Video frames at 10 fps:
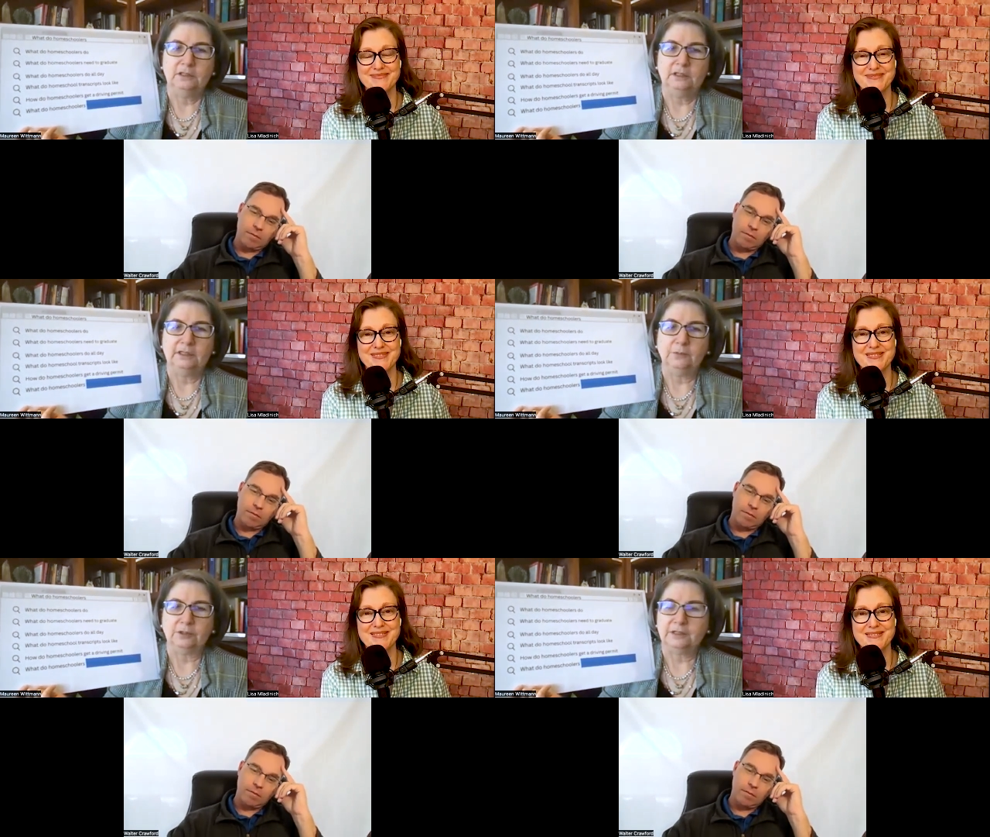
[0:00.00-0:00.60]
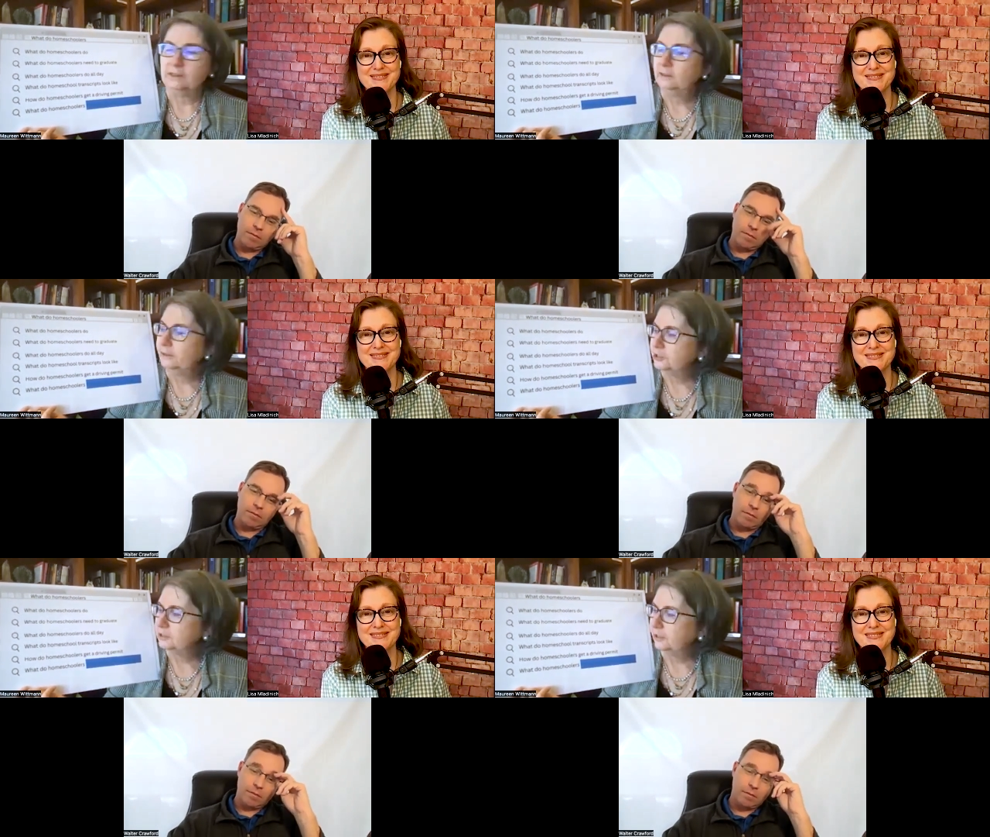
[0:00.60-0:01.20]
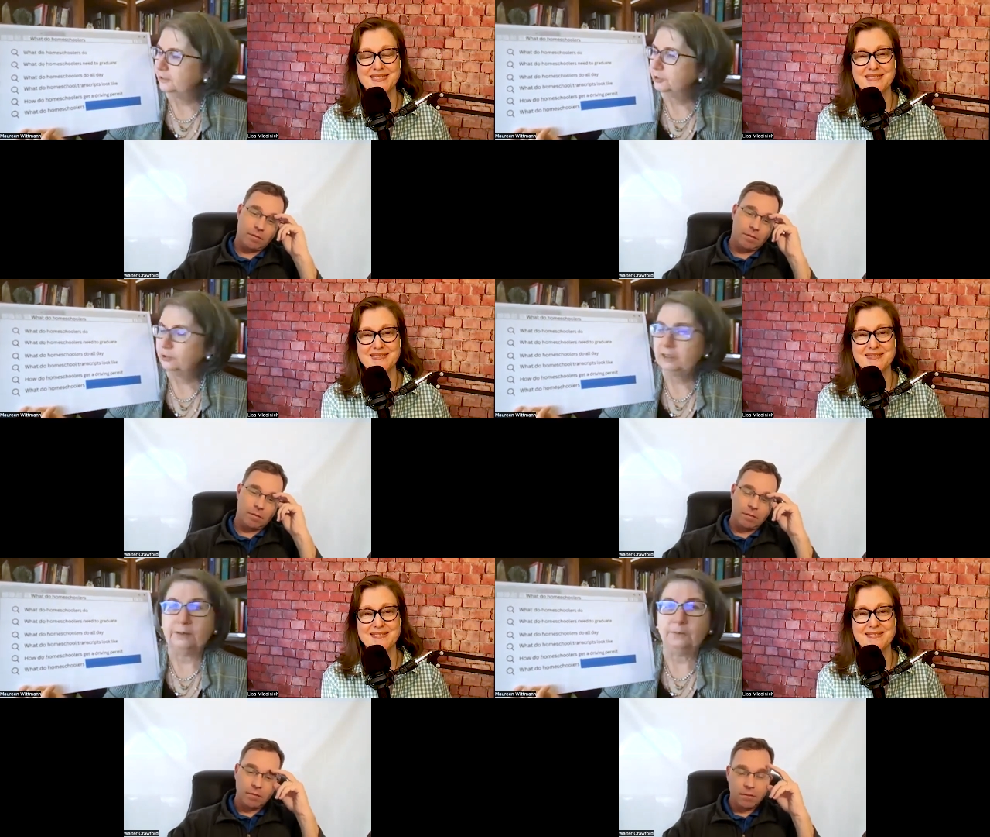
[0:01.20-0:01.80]
Speaker 1: and he worked in the
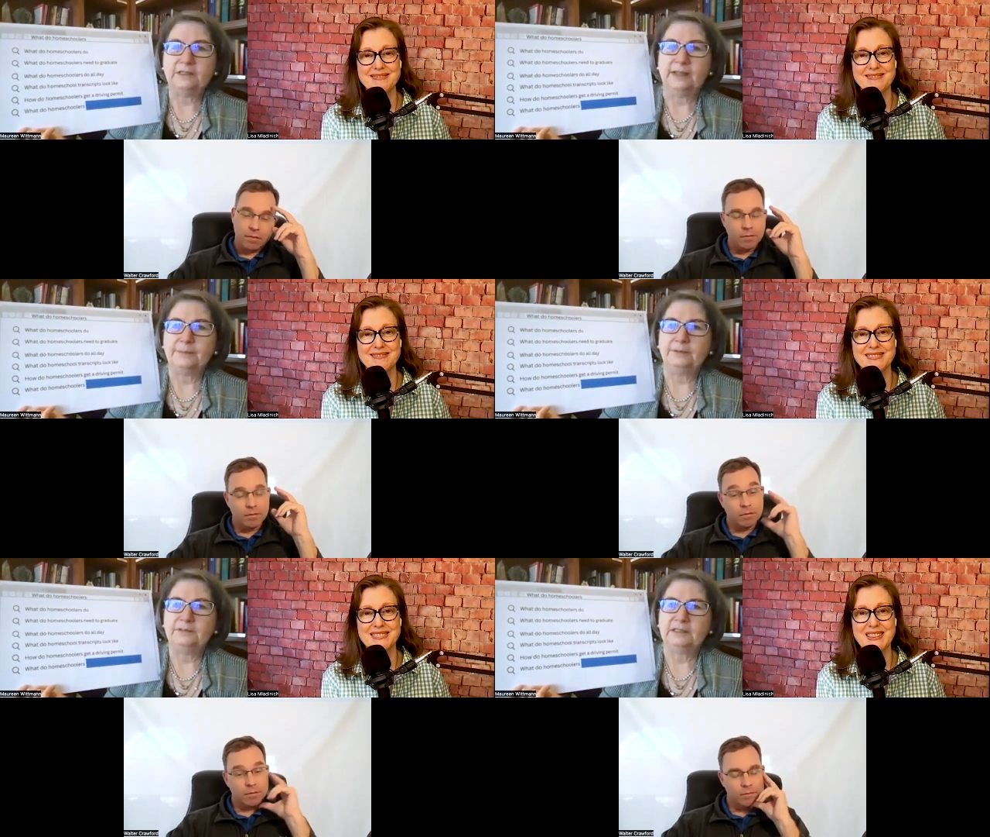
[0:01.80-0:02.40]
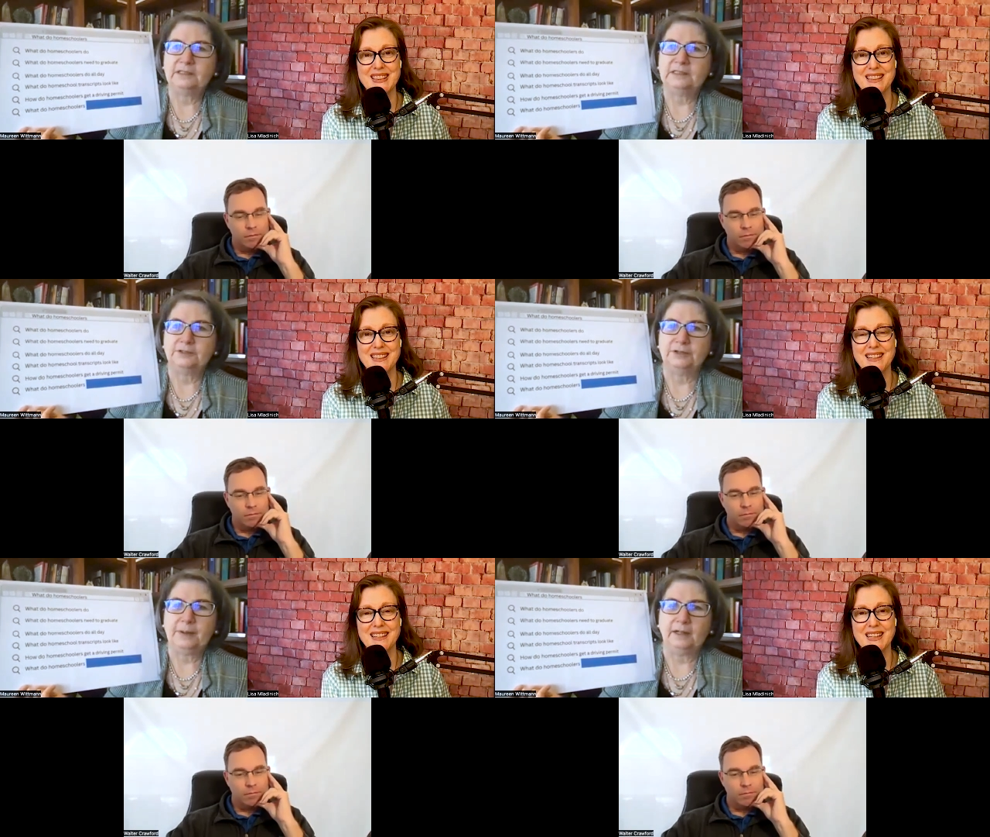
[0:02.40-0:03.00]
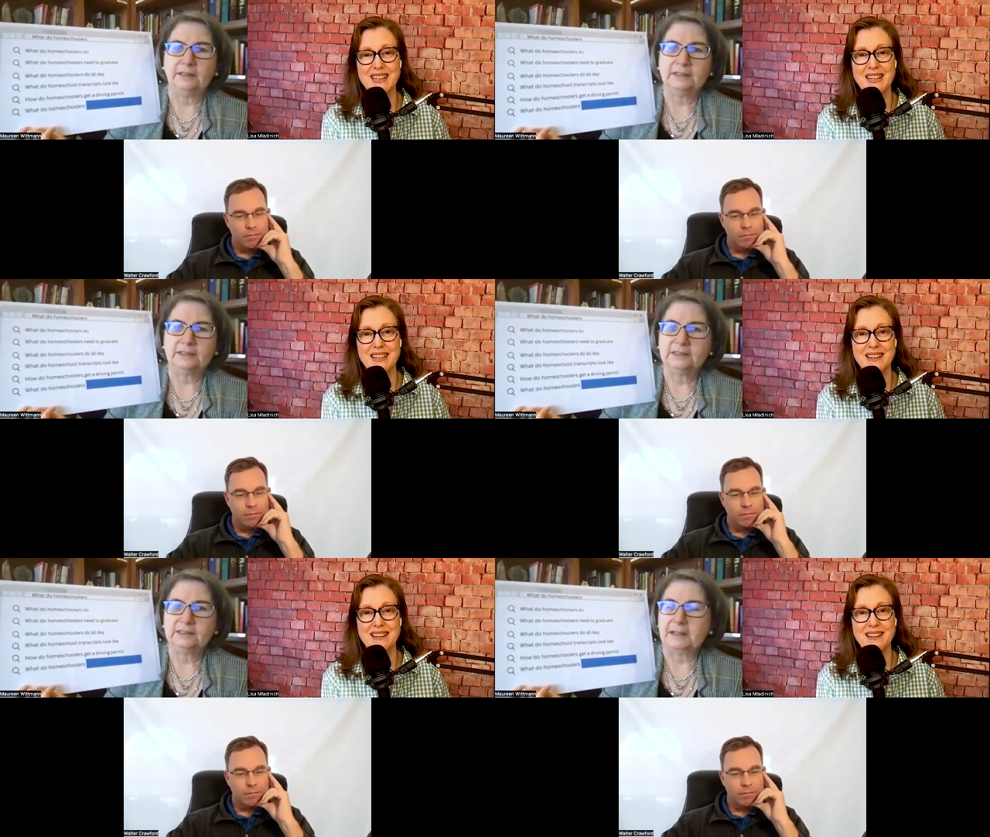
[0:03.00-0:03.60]
legislature. And at one time, he was considering
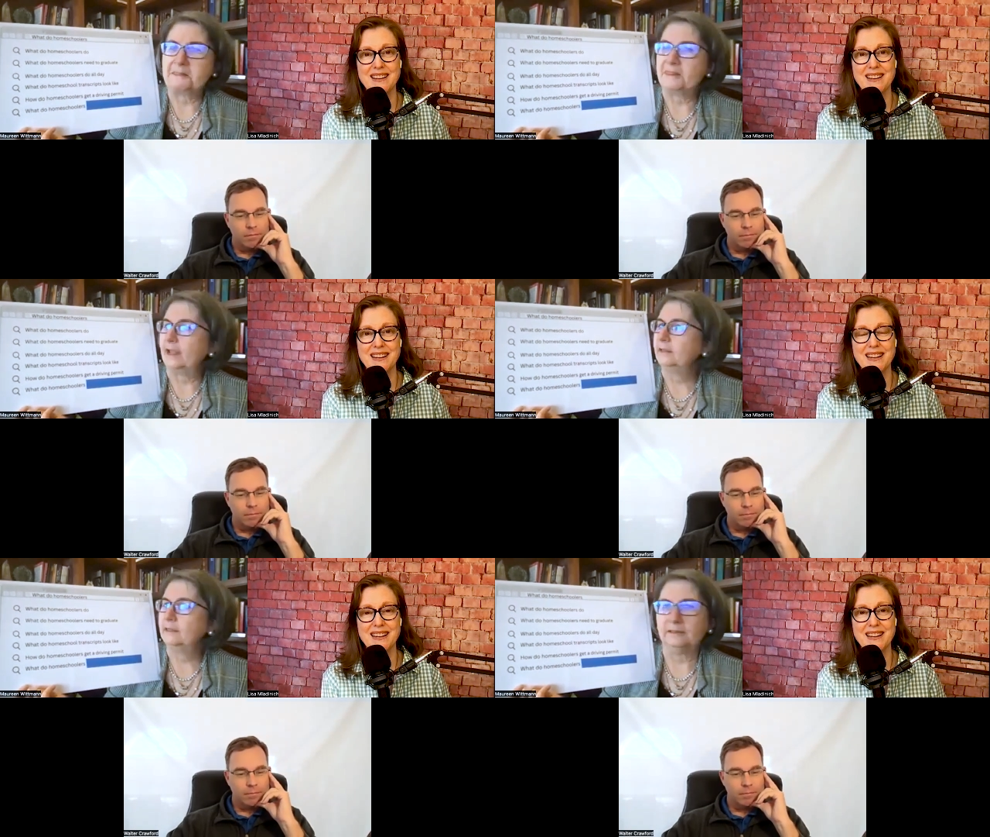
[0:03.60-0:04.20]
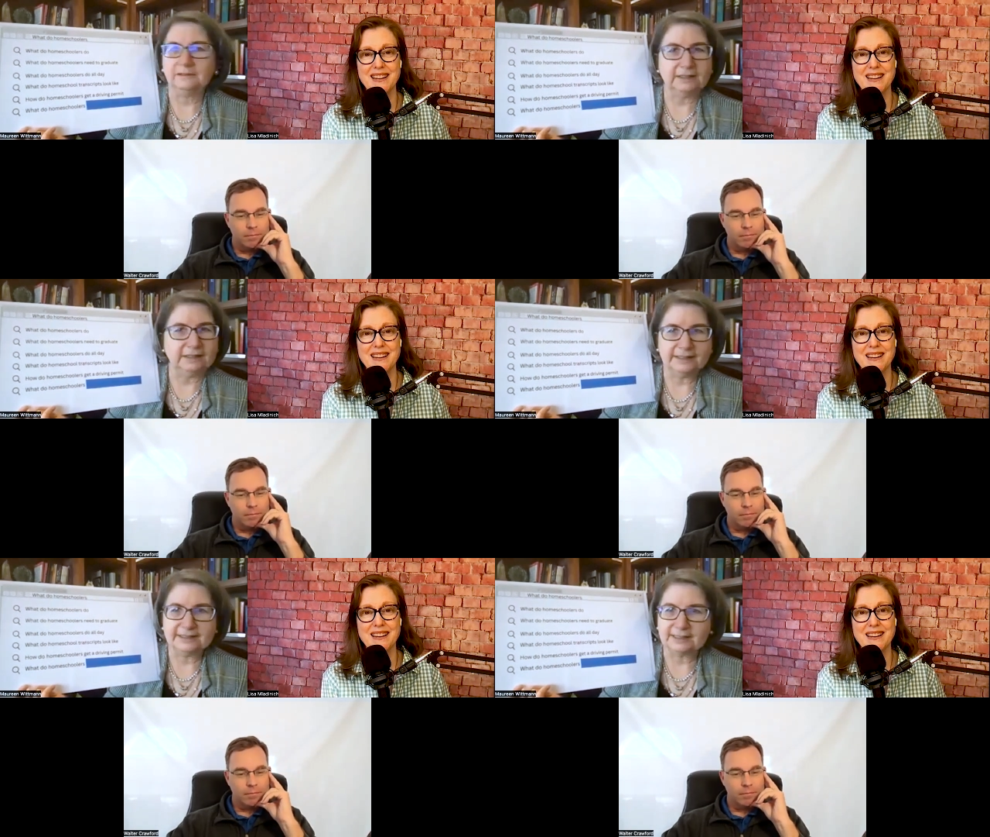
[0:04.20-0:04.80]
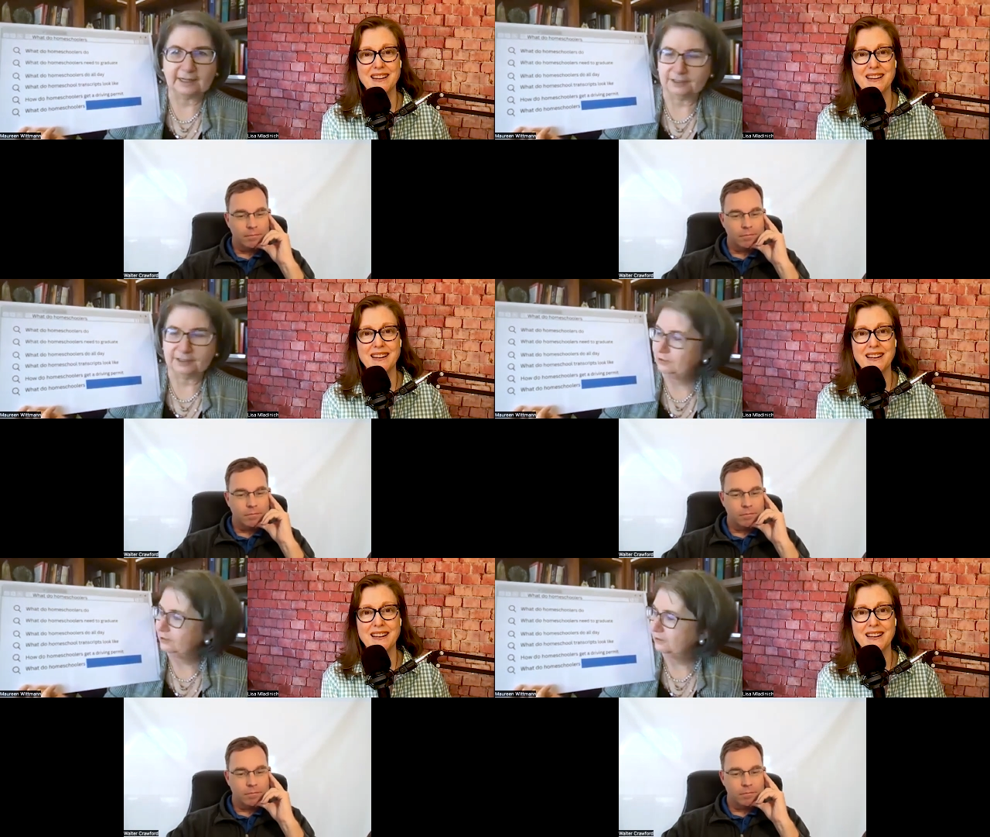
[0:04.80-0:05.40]
politics, and that killed any
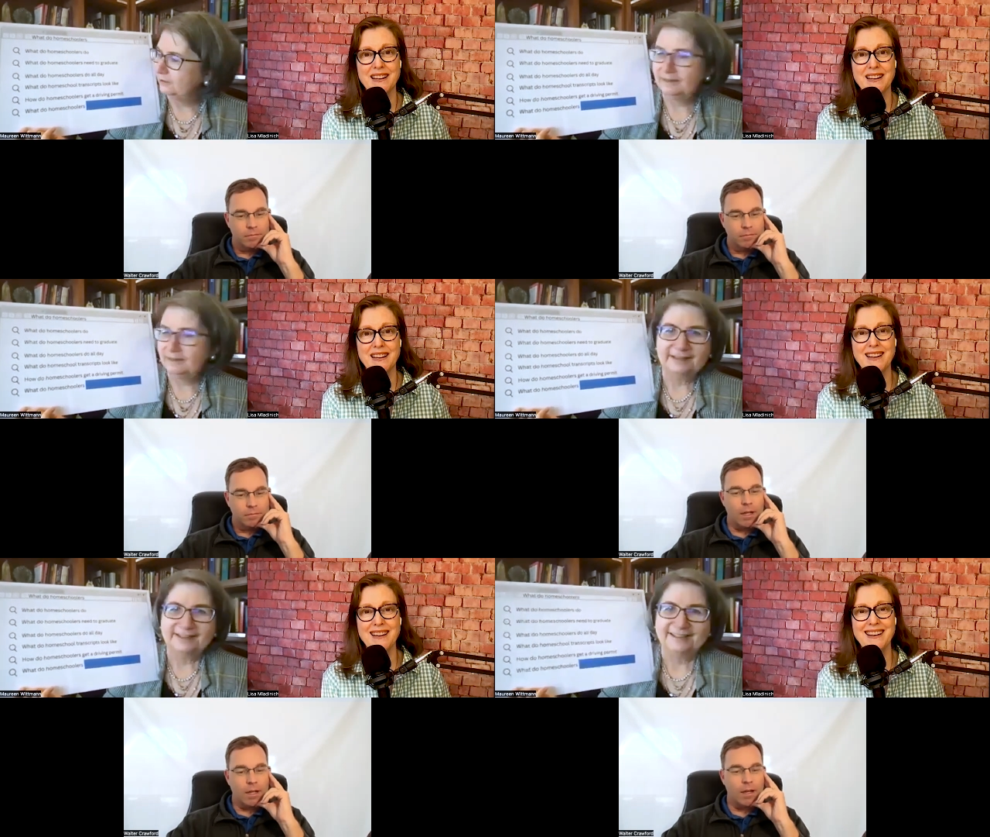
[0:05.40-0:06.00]
desire. A